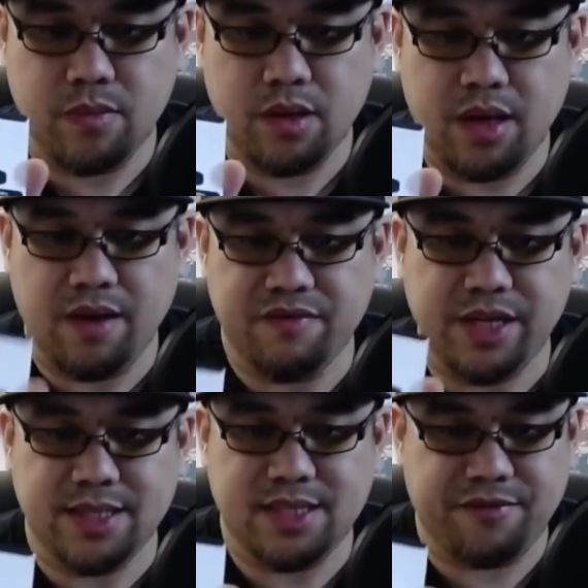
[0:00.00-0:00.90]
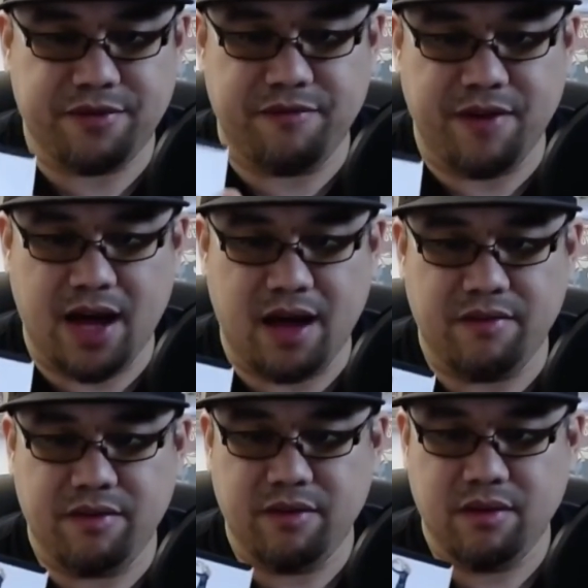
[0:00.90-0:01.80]
if she gets hit for 5
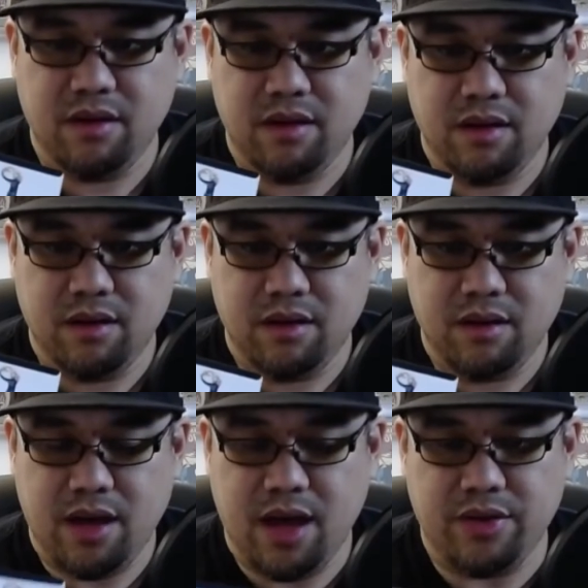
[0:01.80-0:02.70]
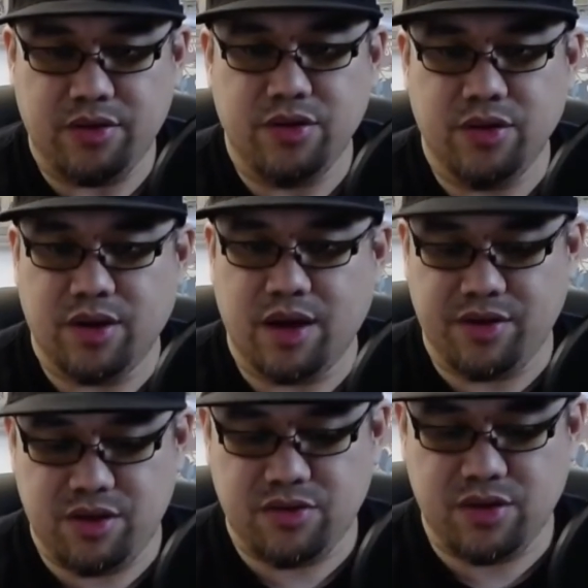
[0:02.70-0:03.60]
and you don't have a
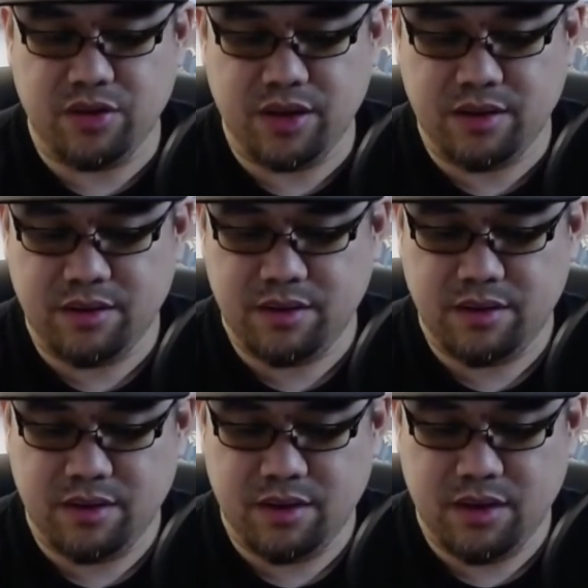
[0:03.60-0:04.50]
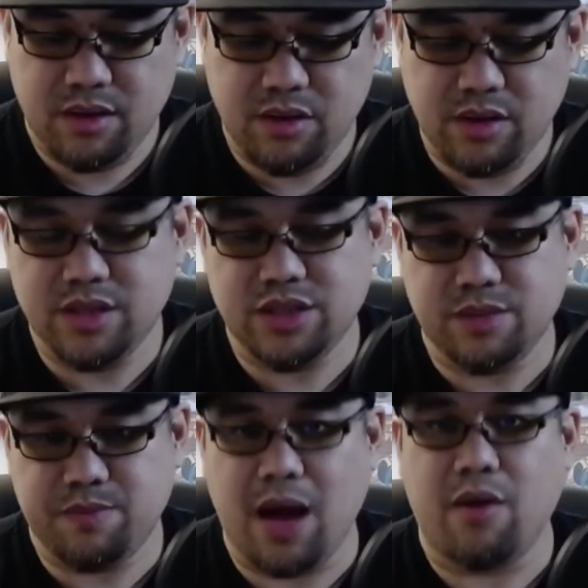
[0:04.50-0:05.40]
youth token, you can
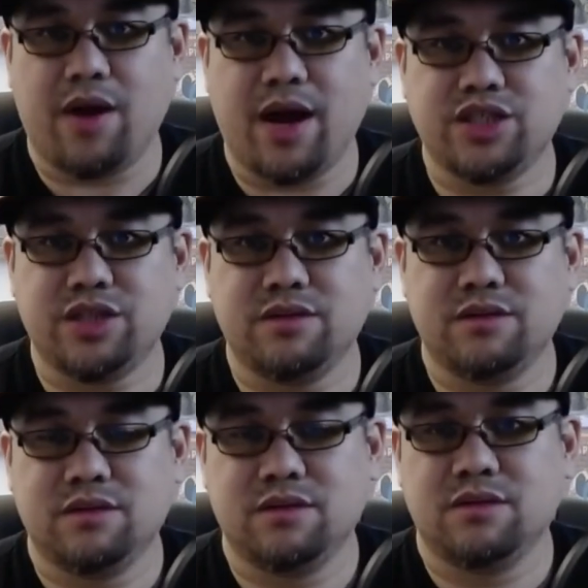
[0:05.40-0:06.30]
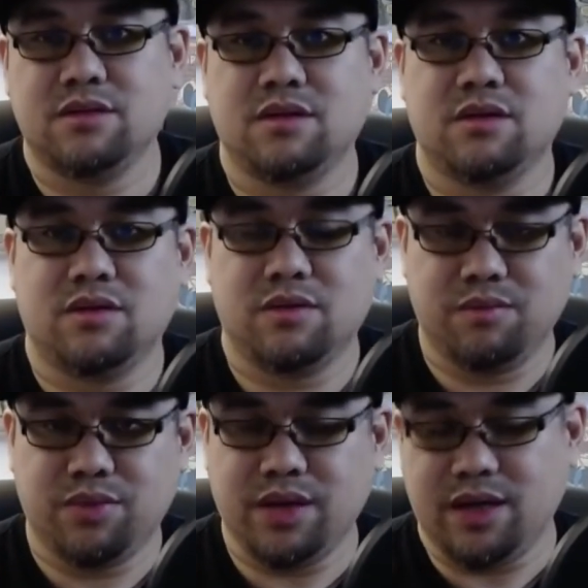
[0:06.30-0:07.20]
just power action,
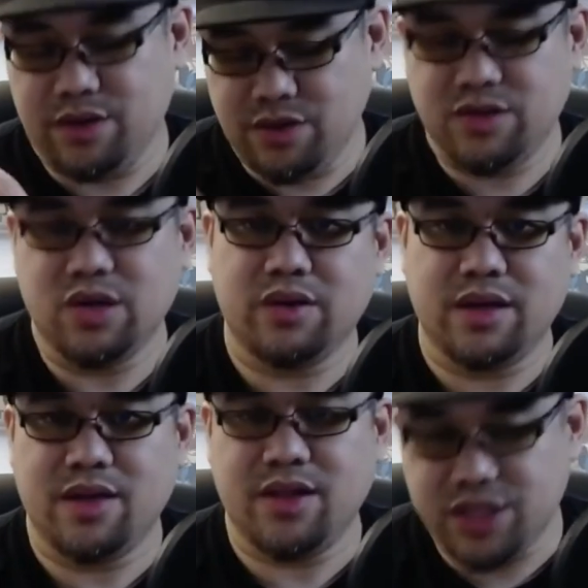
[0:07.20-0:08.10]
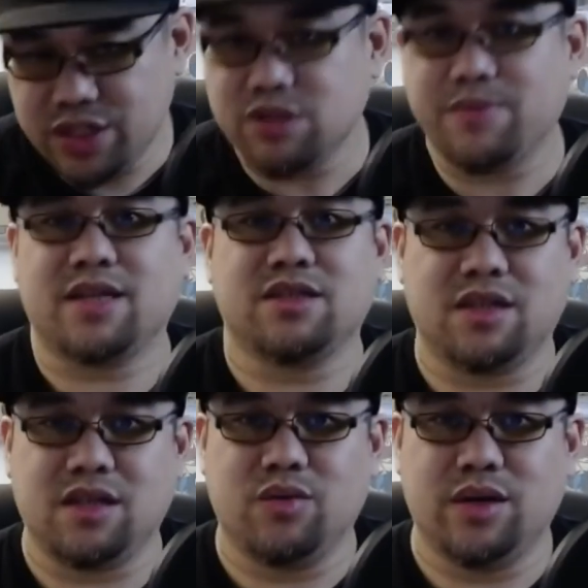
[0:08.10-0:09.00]
put a youth token, and then she goes back to
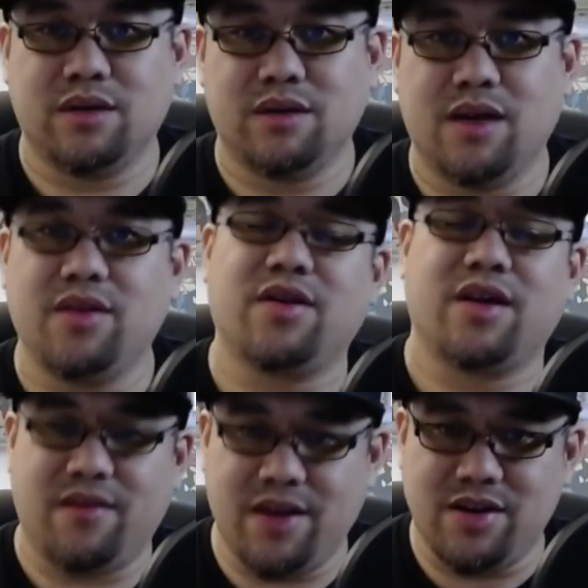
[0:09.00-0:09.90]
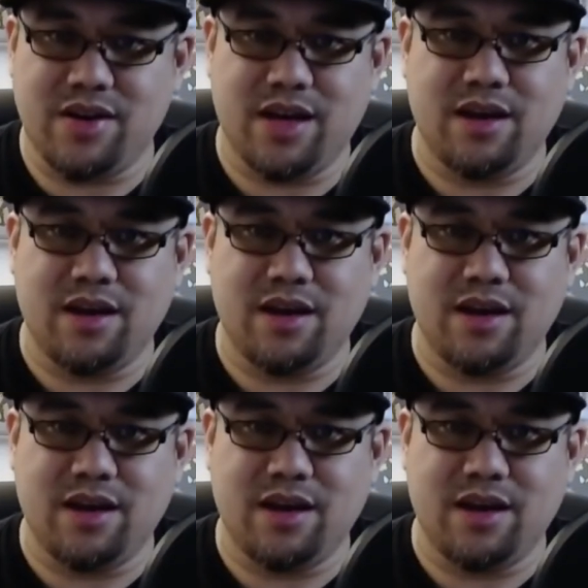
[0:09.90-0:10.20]
click 1. And then they're going to hit her again.